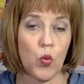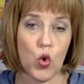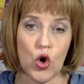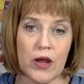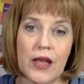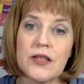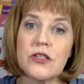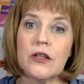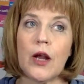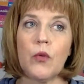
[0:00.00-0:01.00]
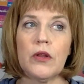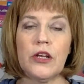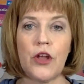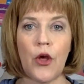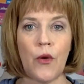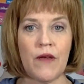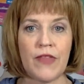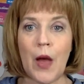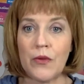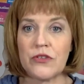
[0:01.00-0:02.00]
work until I really know if
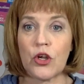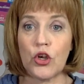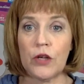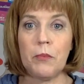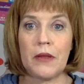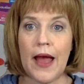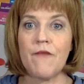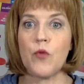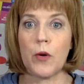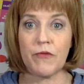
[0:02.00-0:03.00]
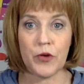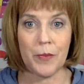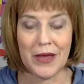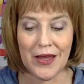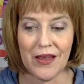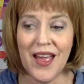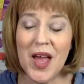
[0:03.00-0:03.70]
that was a good platform for me,